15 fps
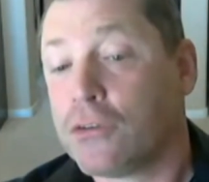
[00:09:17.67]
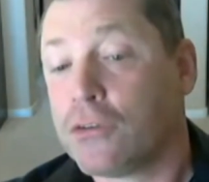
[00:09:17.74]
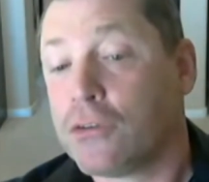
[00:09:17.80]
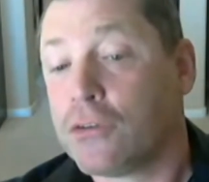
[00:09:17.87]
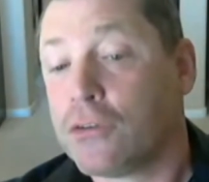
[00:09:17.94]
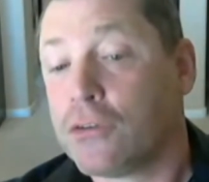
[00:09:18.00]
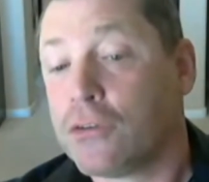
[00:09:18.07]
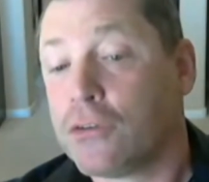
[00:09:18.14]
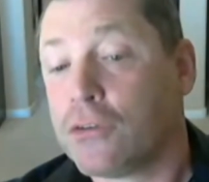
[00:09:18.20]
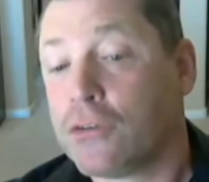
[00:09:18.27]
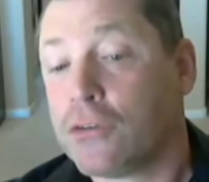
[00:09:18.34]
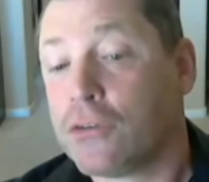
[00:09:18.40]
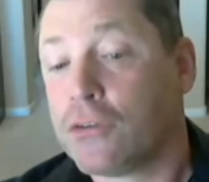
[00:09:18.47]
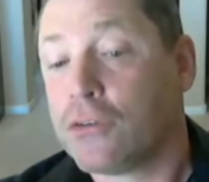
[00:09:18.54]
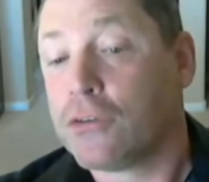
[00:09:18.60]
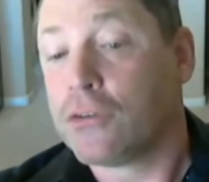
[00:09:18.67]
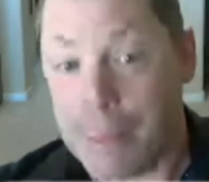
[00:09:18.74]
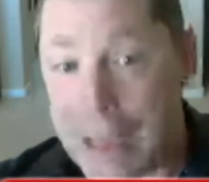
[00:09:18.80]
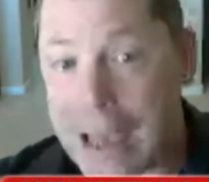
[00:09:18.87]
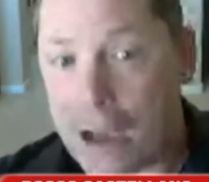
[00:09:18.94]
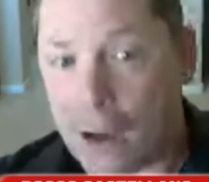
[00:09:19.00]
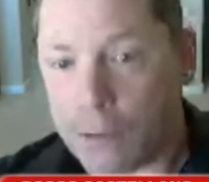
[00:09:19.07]
you taught me
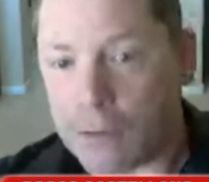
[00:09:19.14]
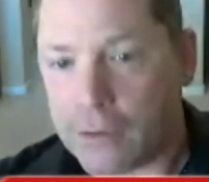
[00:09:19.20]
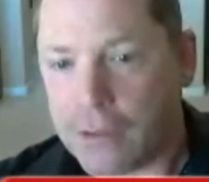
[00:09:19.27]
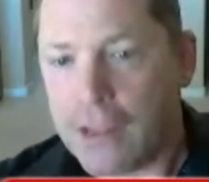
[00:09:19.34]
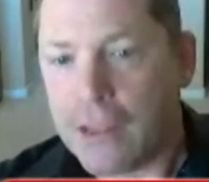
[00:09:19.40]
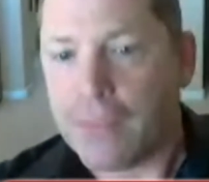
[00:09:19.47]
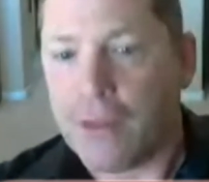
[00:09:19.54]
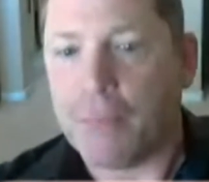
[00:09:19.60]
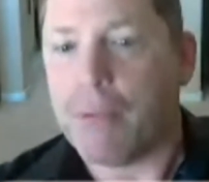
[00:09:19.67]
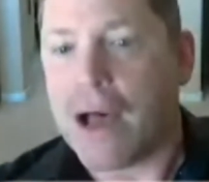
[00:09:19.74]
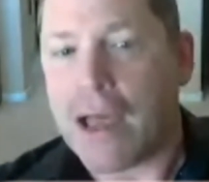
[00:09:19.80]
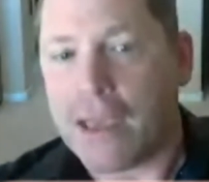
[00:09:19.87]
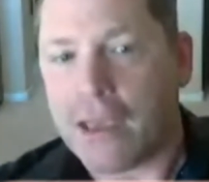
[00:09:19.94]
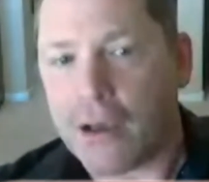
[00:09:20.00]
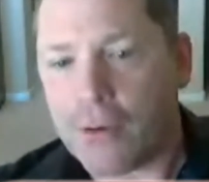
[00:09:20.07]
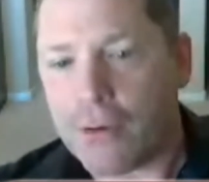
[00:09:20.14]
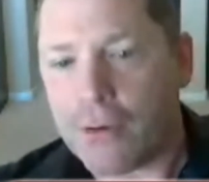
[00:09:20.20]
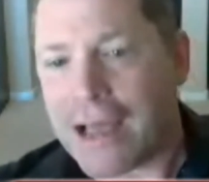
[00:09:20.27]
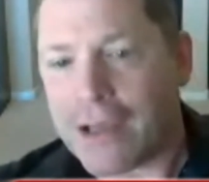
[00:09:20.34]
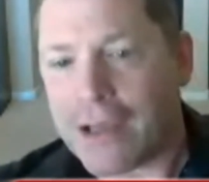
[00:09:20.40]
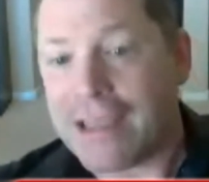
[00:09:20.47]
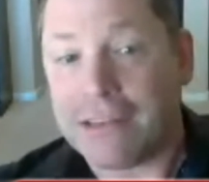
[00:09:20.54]
about the
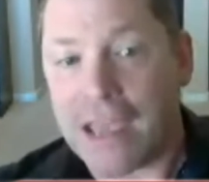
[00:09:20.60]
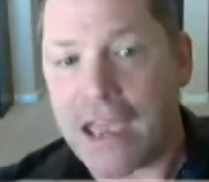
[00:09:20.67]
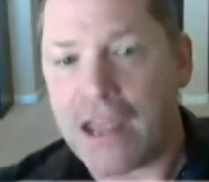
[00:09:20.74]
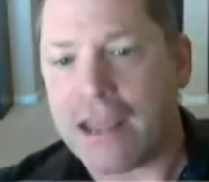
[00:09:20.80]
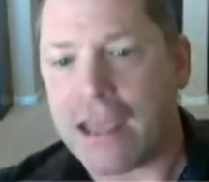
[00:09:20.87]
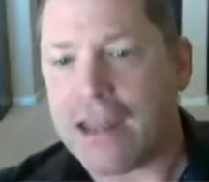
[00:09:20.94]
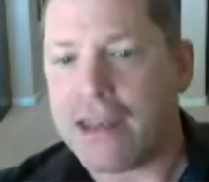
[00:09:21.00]
bio I did,